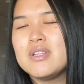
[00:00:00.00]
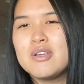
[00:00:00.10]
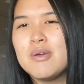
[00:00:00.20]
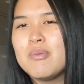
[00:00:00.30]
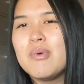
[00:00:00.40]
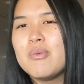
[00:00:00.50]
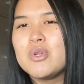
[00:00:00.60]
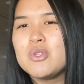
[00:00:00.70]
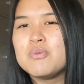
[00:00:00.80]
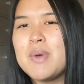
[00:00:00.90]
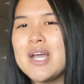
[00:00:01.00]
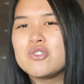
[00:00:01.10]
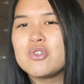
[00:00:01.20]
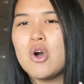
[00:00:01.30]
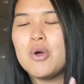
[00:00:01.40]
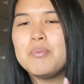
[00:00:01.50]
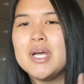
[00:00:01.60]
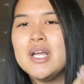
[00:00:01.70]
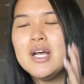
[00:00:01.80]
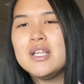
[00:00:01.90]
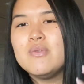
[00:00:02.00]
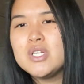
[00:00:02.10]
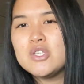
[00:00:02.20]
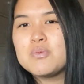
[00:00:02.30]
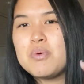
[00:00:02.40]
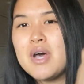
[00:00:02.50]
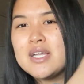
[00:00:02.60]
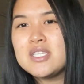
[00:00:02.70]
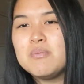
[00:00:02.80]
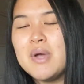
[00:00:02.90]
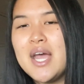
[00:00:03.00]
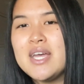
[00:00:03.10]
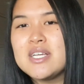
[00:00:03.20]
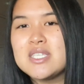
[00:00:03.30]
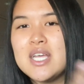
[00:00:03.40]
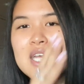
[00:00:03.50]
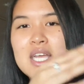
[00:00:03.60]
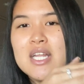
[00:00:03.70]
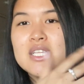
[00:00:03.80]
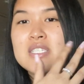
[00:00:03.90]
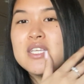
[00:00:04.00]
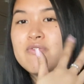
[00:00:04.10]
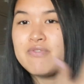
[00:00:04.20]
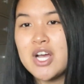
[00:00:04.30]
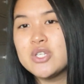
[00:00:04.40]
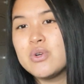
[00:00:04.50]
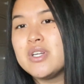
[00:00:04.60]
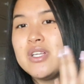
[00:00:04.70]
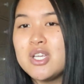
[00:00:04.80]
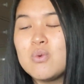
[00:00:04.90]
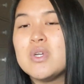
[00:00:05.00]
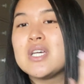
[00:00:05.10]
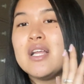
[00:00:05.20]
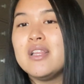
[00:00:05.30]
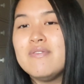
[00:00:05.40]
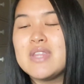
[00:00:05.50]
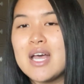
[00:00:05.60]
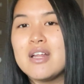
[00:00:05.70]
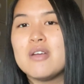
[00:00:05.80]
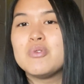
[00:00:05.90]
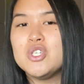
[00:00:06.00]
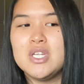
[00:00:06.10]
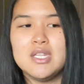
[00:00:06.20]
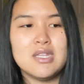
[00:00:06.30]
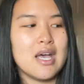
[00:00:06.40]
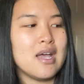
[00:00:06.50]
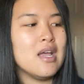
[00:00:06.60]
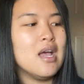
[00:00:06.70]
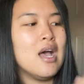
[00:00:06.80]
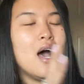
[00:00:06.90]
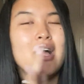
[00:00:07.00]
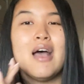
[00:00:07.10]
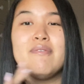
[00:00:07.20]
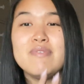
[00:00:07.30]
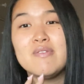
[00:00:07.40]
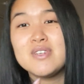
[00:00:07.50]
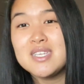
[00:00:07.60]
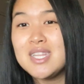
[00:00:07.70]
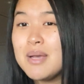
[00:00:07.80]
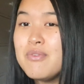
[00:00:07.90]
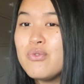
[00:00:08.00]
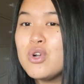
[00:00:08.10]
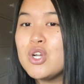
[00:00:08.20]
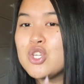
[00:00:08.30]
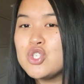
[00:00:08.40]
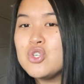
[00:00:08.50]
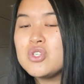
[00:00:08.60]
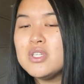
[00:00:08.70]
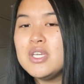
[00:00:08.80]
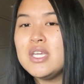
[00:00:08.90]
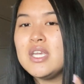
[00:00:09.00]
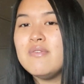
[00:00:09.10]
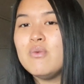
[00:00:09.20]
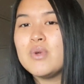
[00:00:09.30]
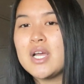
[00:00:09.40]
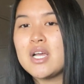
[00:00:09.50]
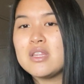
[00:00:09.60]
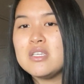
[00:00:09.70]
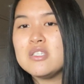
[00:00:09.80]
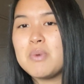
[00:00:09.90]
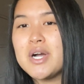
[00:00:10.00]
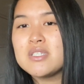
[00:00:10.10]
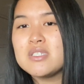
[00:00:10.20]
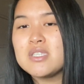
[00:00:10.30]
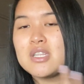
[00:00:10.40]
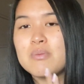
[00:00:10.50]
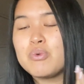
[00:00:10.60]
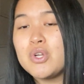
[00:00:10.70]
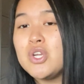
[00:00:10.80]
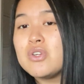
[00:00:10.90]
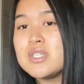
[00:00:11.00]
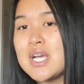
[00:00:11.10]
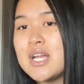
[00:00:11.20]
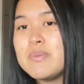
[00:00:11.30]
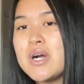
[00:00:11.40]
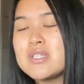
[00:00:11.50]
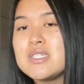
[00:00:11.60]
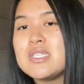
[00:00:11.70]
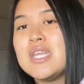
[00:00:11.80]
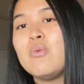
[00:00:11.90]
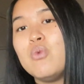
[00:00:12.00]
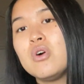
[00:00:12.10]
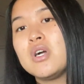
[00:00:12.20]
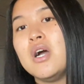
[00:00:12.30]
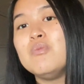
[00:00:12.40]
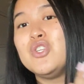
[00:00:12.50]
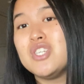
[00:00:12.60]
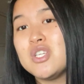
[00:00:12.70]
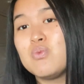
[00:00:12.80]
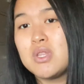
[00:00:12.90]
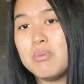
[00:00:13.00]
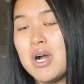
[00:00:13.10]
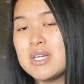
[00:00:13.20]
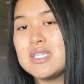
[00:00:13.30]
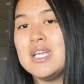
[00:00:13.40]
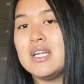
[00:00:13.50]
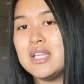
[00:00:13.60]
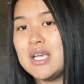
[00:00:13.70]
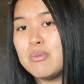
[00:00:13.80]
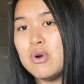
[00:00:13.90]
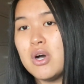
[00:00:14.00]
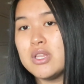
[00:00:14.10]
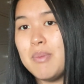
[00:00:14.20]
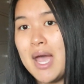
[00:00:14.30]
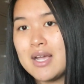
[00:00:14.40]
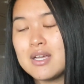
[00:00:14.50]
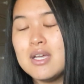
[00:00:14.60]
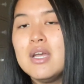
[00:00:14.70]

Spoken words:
remember what those bags are called, but one of those plastic bags, and it said fragile on it, liquids. I love that. I appreciate that. I've never seen that before, because usually even when I got these boxes, like the prettier design boxes, they will come just with the box and a label on the back.